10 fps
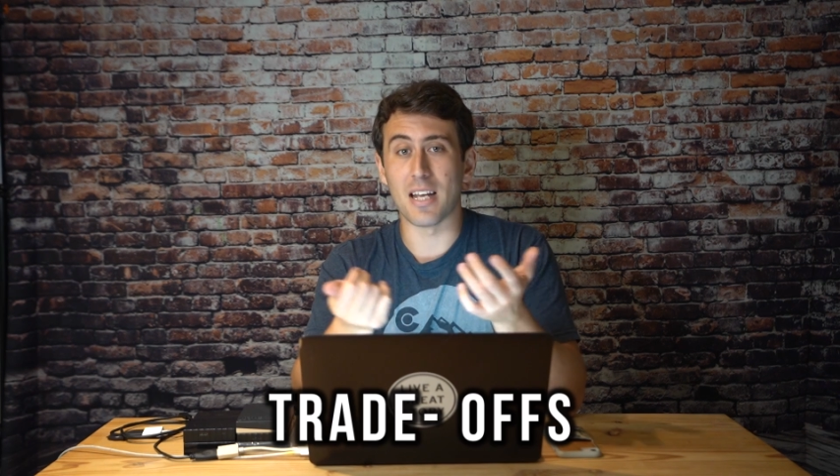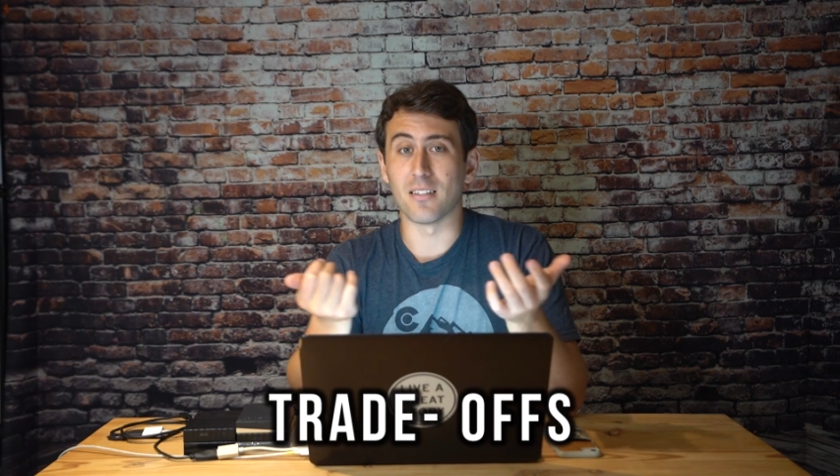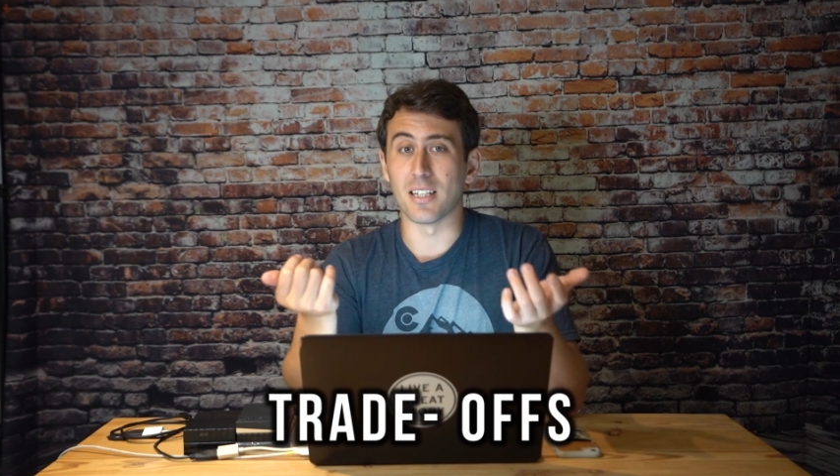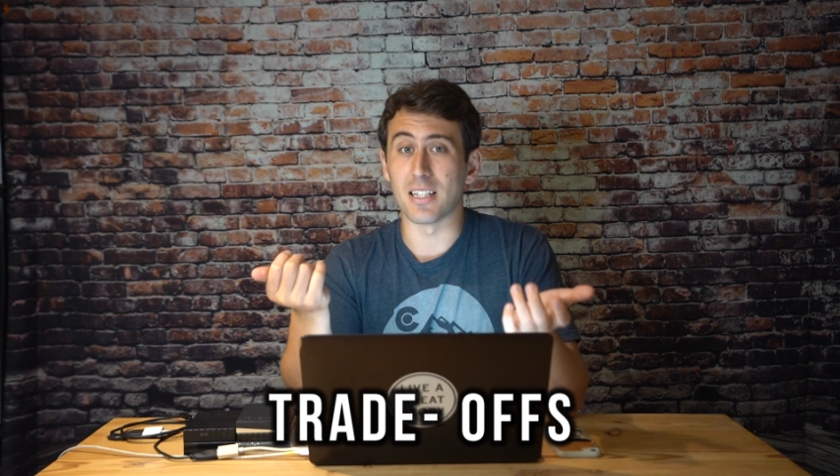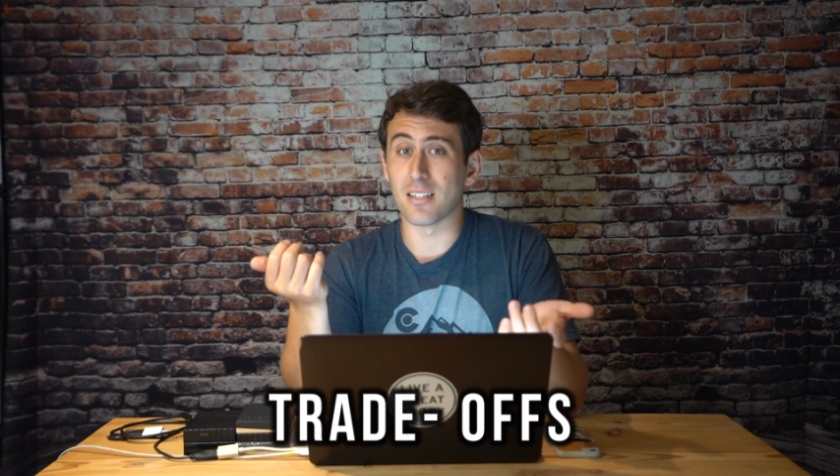and
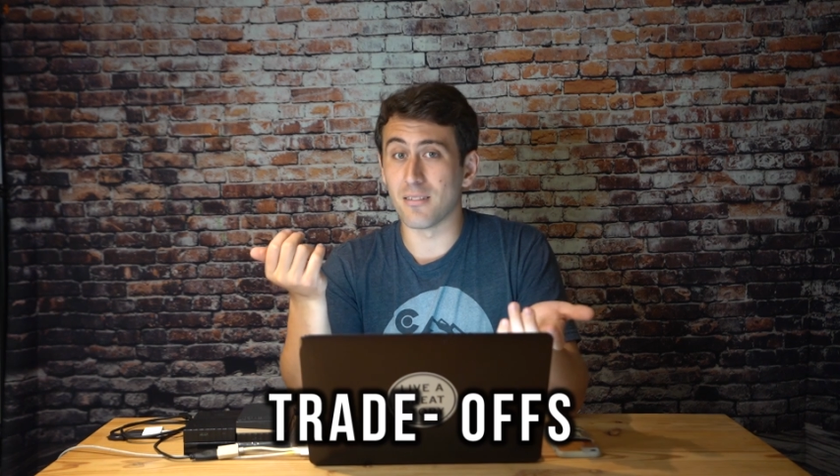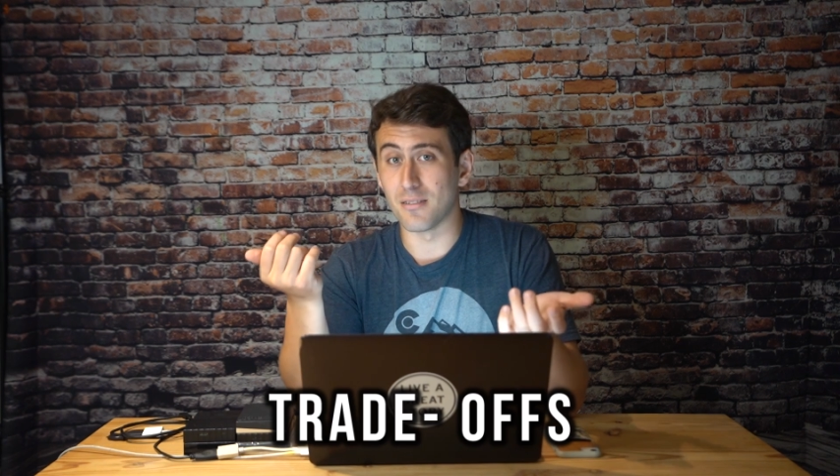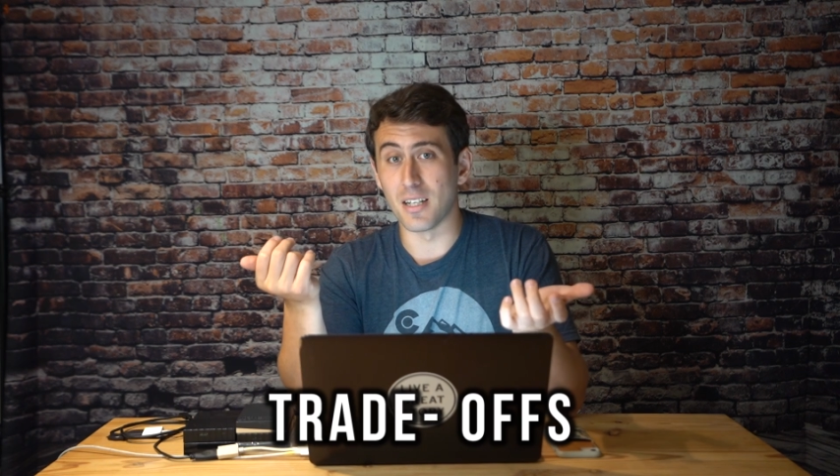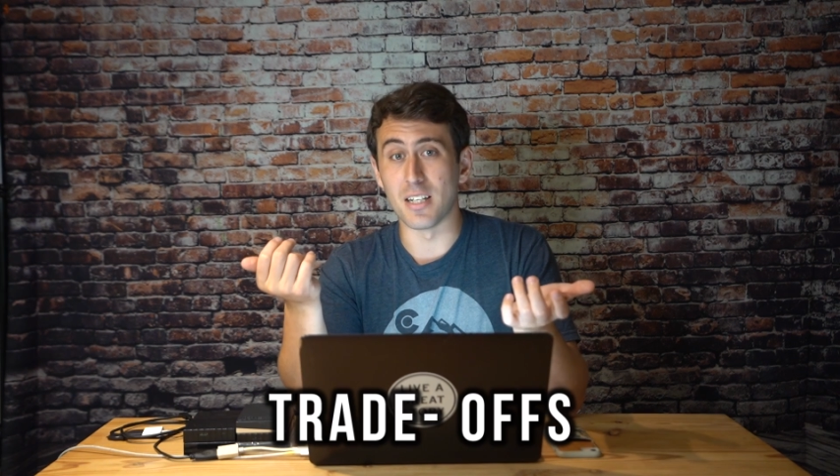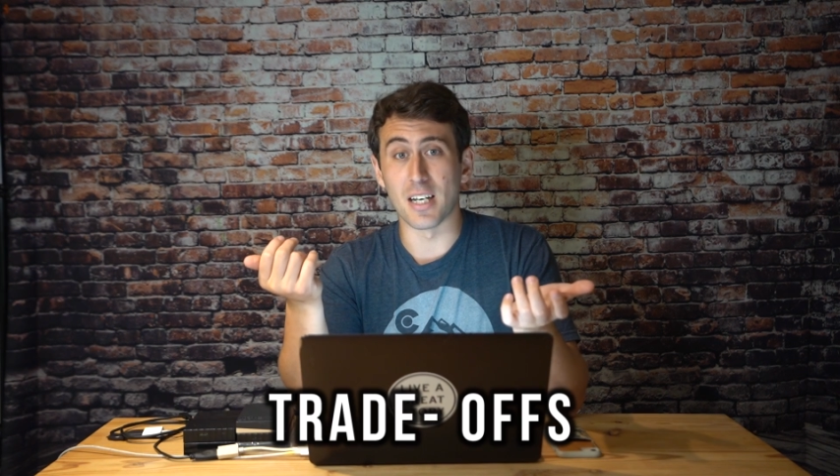like
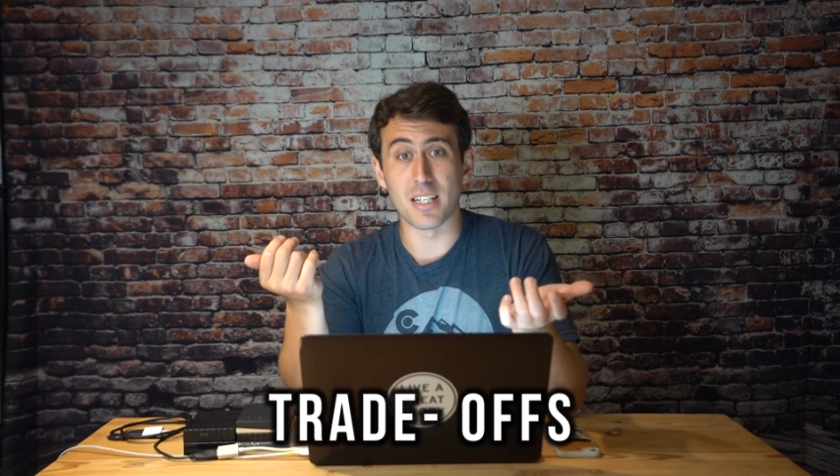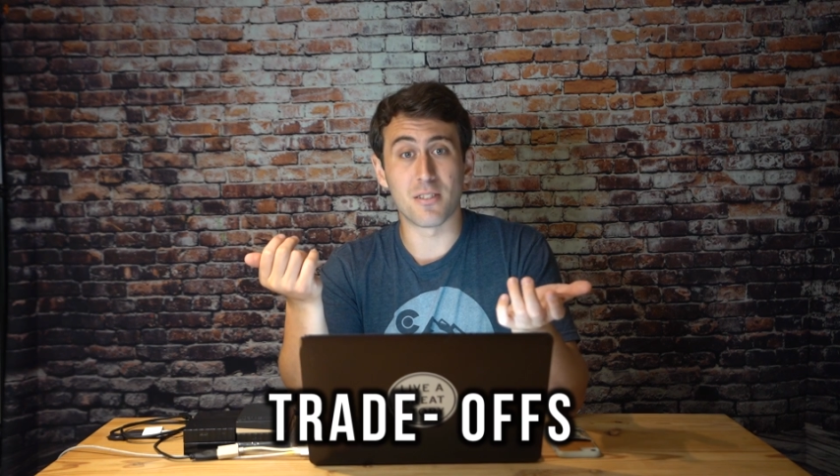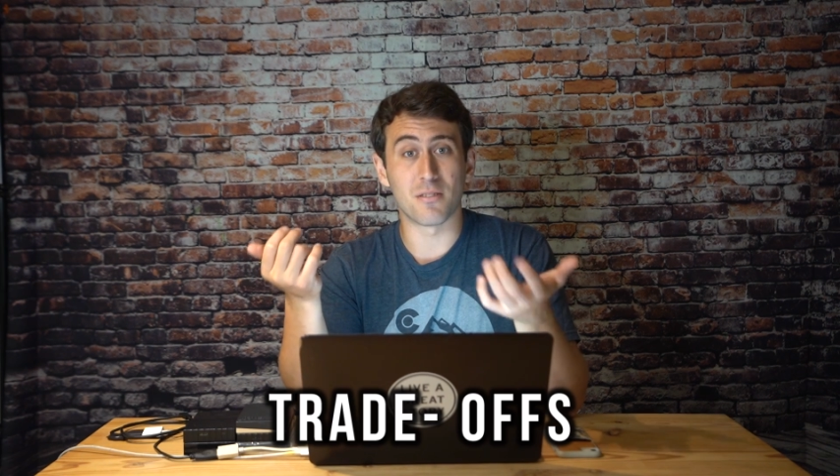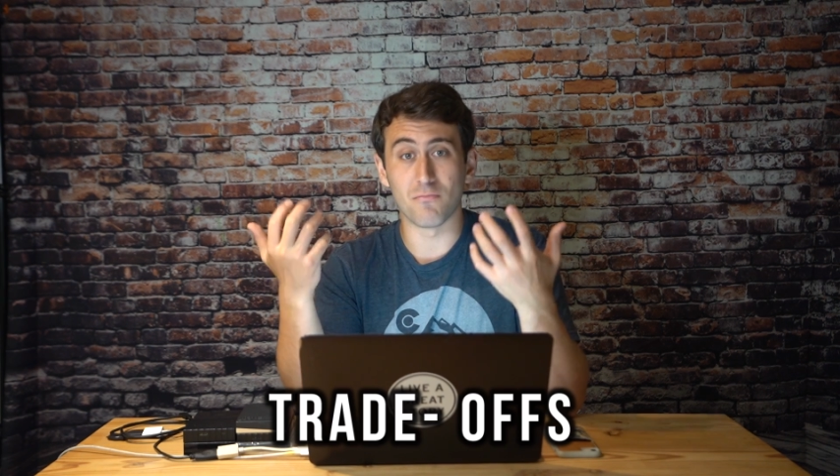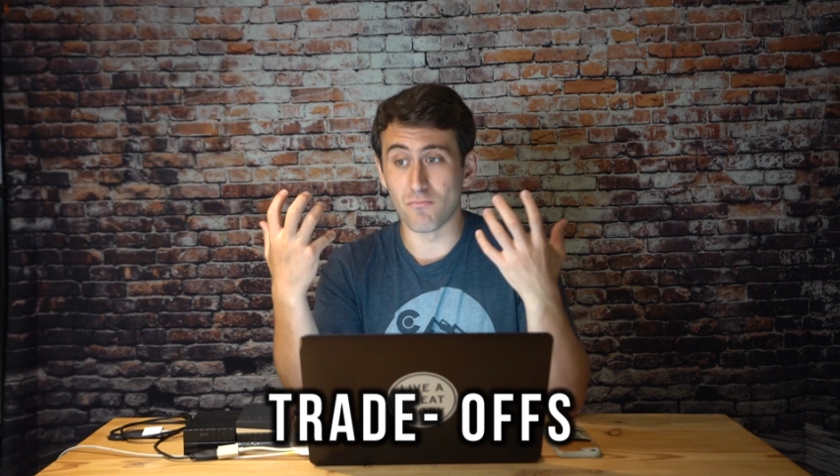a
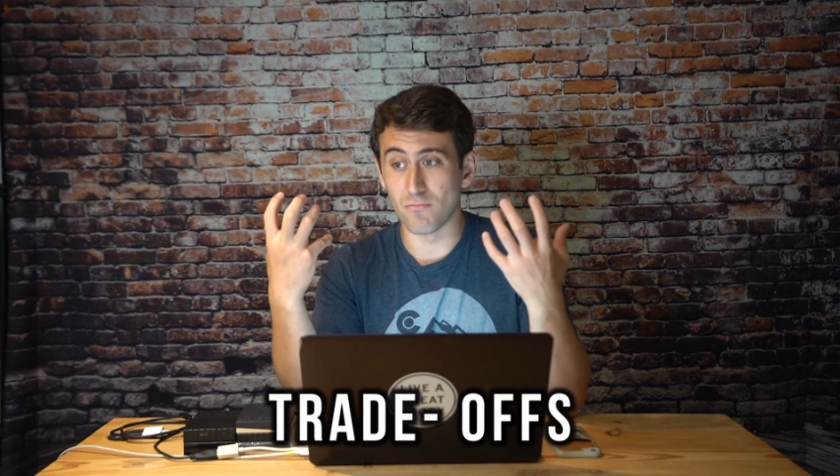nice,